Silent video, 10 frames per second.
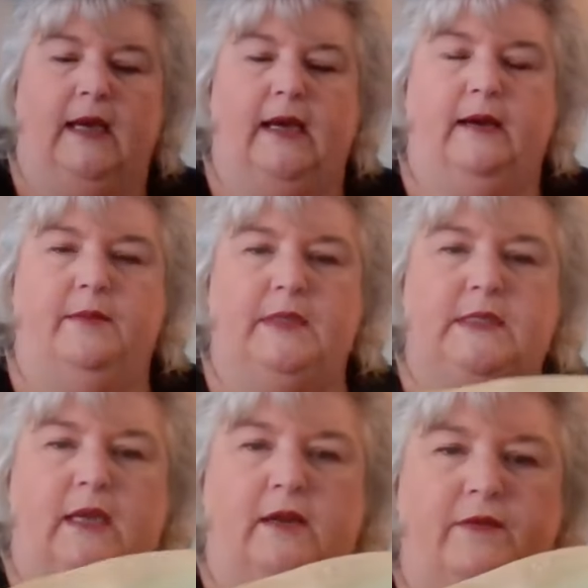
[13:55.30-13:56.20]
It's
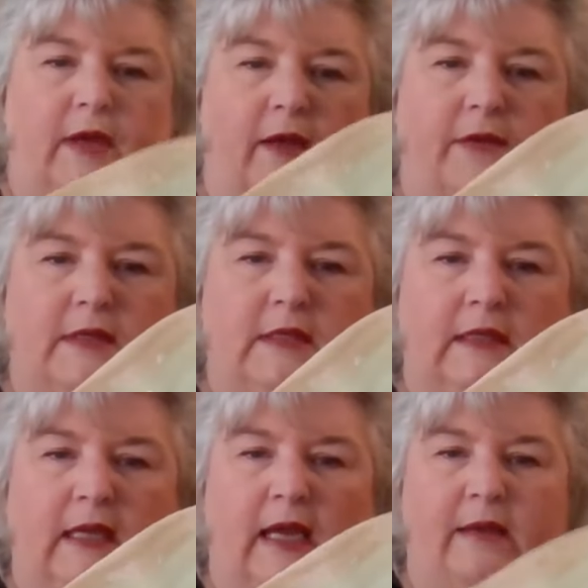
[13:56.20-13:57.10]
kind of got this
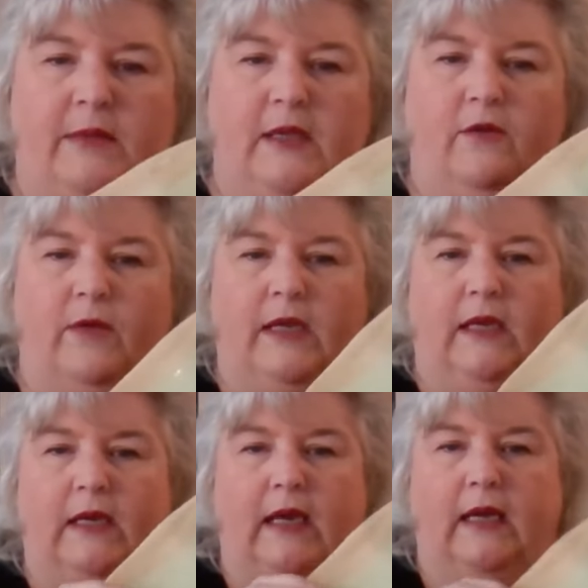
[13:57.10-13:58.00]
limey
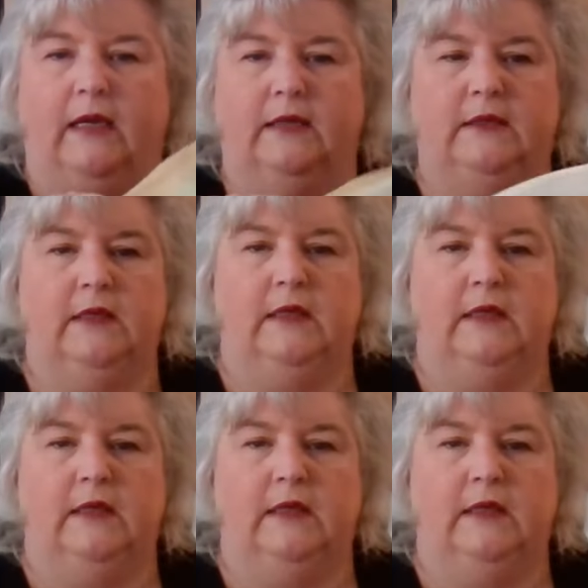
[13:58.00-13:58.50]
green and